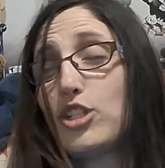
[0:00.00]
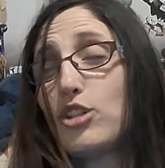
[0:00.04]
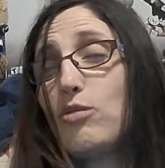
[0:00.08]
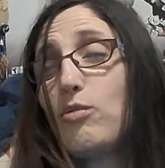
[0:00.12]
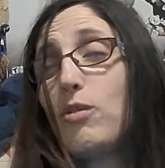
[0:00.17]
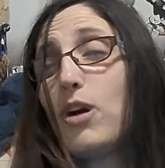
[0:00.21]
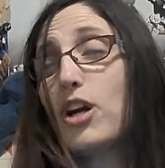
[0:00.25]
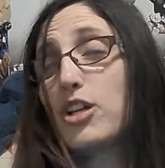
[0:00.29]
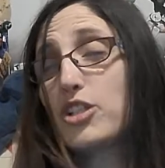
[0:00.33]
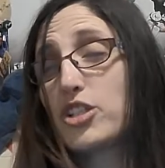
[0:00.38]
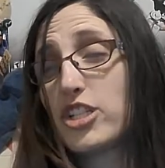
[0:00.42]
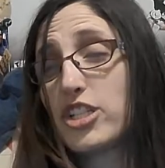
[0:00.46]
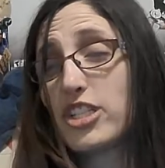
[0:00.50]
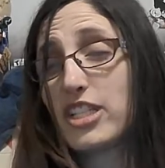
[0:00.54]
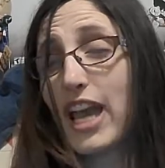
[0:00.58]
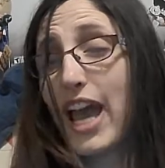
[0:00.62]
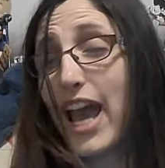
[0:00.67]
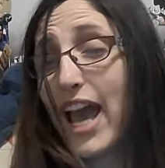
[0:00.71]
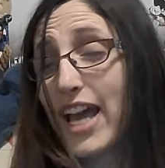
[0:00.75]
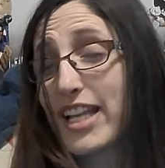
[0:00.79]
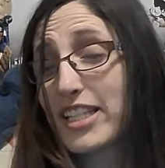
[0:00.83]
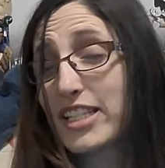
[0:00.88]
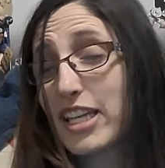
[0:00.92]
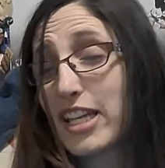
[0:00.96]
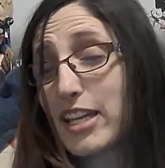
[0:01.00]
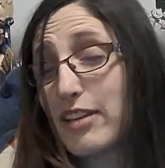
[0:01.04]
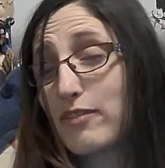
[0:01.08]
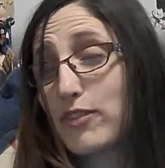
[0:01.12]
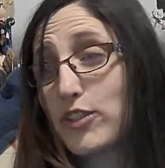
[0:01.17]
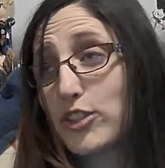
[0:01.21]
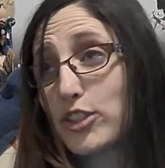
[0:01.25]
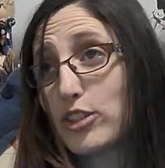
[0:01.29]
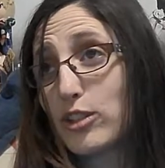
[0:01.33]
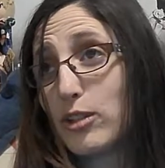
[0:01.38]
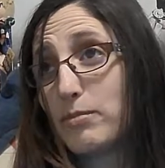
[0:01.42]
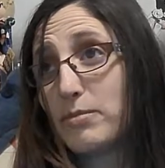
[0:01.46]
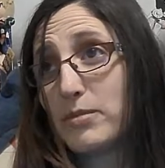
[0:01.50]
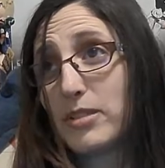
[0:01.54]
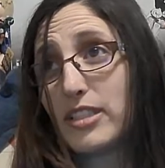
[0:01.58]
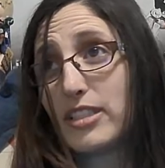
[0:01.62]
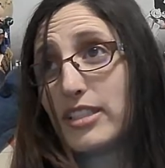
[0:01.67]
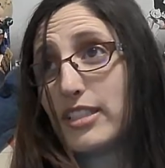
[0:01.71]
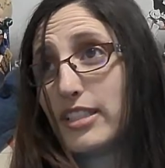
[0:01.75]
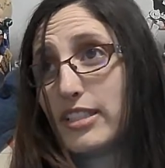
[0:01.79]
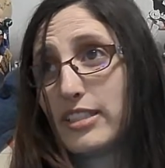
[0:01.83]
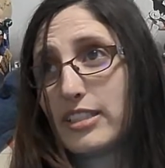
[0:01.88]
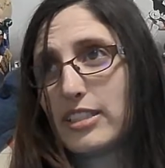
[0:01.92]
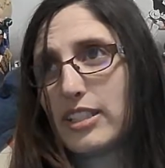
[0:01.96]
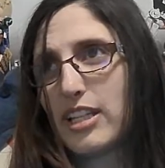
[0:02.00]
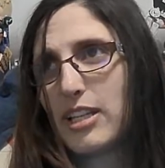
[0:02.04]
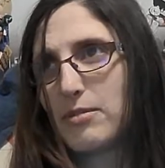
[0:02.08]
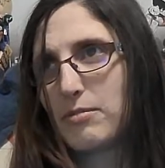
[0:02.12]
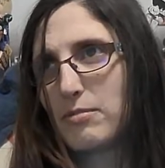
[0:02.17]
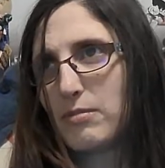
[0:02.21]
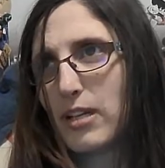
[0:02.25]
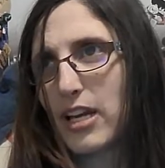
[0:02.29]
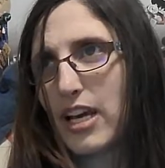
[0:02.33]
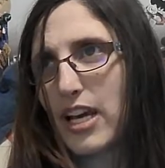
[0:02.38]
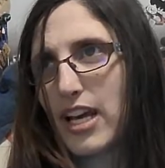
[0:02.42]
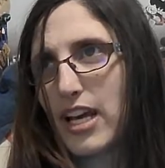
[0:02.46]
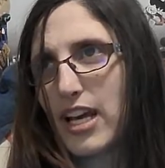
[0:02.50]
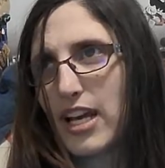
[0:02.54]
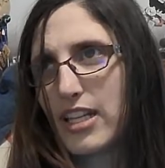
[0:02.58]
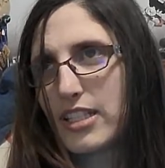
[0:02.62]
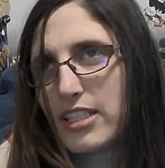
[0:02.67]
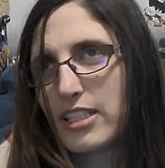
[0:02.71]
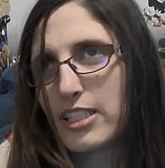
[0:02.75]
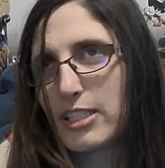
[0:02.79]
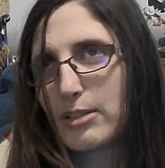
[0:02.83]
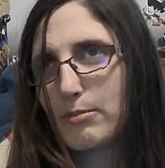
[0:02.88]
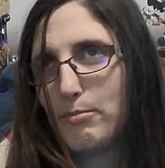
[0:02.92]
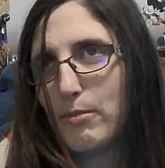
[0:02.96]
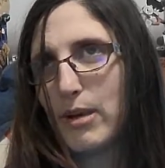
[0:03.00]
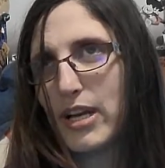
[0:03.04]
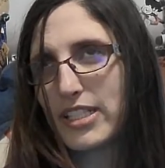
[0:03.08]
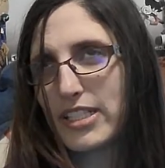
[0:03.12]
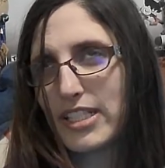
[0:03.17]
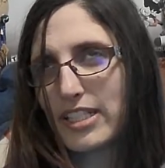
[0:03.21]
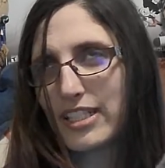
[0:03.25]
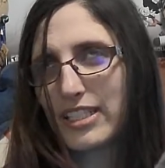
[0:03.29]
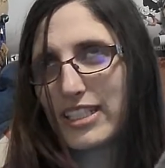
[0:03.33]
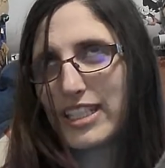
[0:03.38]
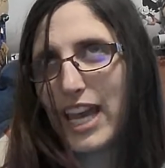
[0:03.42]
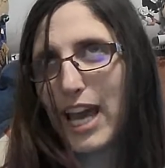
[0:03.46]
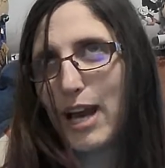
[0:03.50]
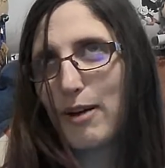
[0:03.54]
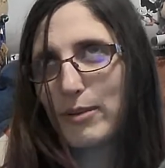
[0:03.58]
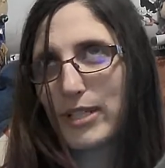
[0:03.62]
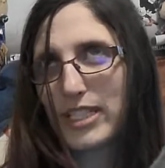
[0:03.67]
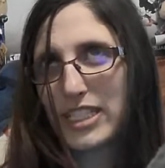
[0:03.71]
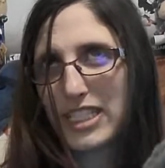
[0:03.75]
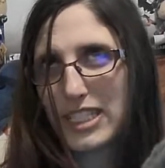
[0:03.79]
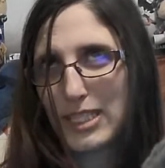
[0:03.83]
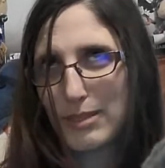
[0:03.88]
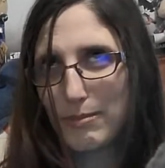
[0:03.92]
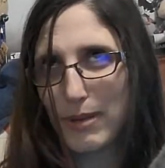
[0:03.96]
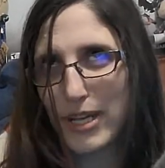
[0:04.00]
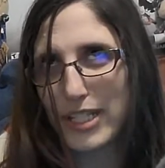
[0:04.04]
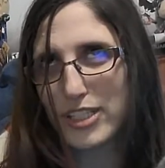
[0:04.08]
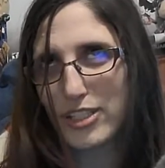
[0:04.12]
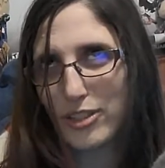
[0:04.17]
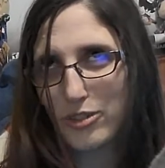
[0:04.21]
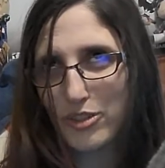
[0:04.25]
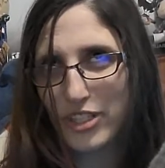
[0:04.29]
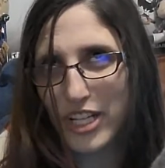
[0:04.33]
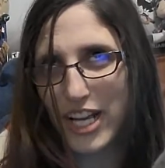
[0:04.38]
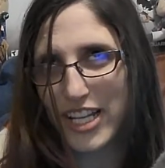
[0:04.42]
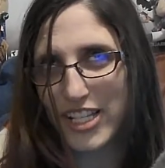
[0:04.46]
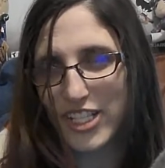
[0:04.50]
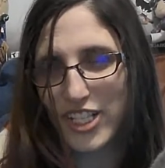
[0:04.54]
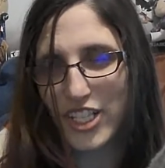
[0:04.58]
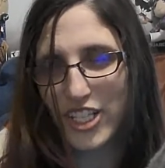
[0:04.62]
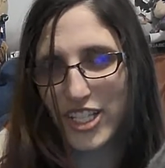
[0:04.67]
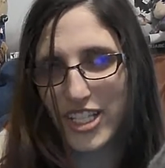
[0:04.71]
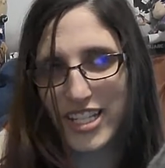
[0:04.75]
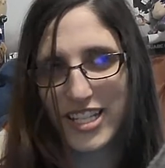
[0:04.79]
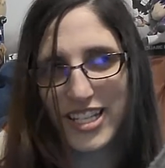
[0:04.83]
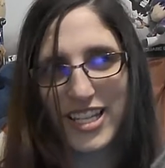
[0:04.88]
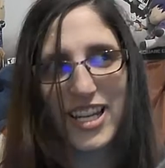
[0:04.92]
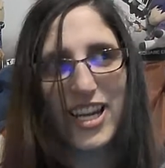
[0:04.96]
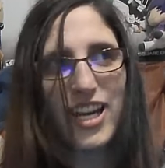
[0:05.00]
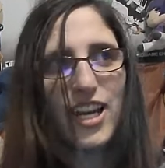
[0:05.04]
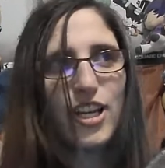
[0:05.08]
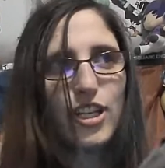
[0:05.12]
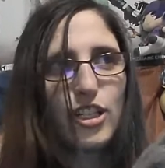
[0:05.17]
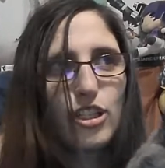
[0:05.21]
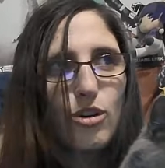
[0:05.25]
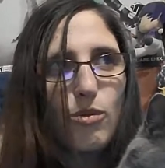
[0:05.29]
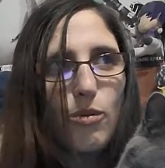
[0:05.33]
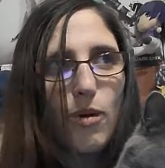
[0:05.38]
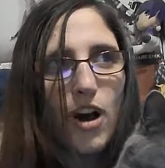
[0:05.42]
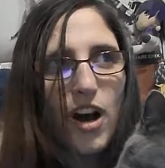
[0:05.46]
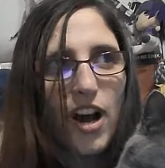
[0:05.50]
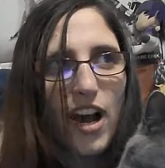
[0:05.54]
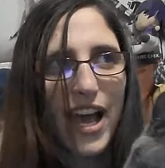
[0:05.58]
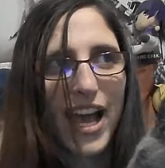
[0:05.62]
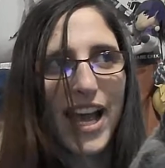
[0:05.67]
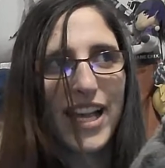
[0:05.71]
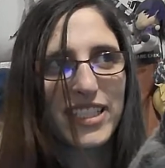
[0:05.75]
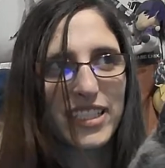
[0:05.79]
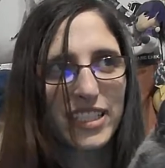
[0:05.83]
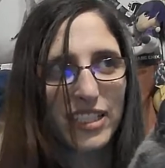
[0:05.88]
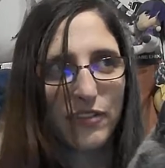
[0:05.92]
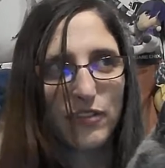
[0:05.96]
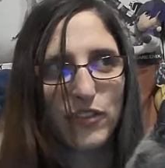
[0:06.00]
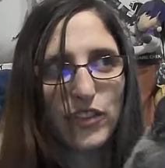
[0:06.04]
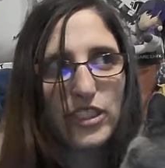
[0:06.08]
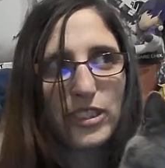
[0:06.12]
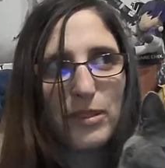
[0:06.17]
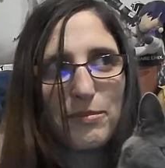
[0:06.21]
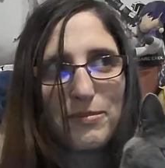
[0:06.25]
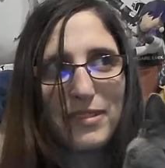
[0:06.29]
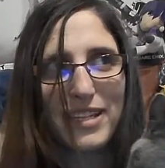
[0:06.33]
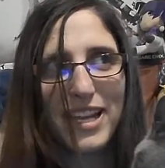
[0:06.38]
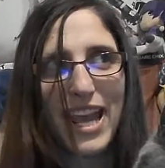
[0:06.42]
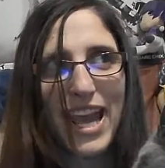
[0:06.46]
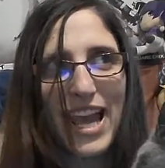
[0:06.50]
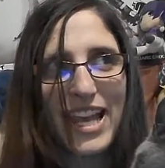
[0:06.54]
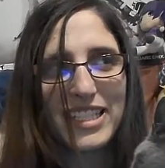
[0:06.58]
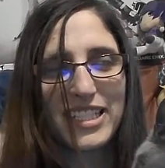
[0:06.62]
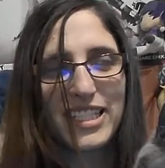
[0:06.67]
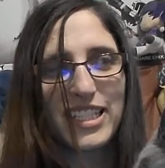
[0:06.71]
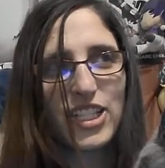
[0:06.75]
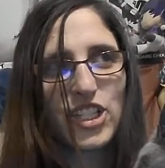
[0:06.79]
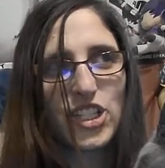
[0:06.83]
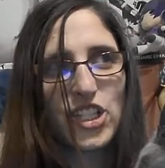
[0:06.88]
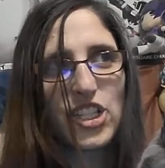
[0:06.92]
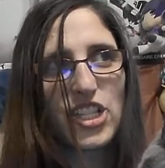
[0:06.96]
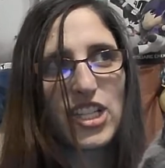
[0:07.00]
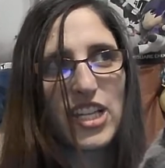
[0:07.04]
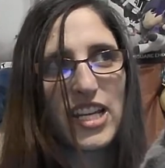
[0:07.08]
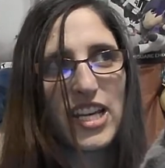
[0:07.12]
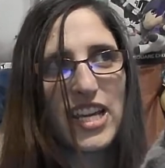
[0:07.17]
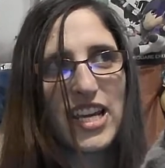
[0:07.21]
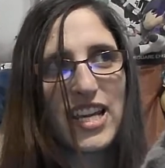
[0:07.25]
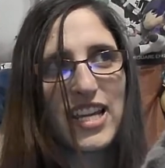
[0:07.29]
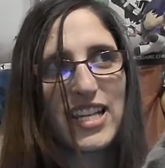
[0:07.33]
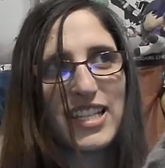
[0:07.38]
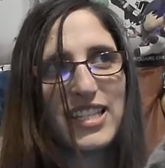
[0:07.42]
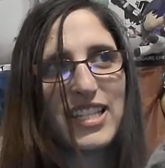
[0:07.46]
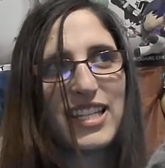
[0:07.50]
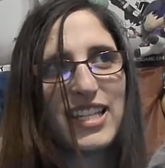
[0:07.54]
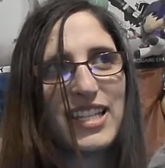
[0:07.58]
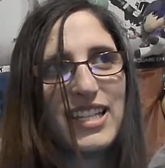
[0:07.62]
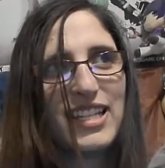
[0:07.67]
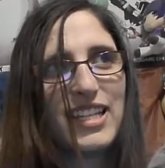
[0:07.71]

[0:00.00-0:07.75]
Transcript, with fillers: you are just asking for some some uh smut yaoi smutogenshi. You are asking for some nasty shit.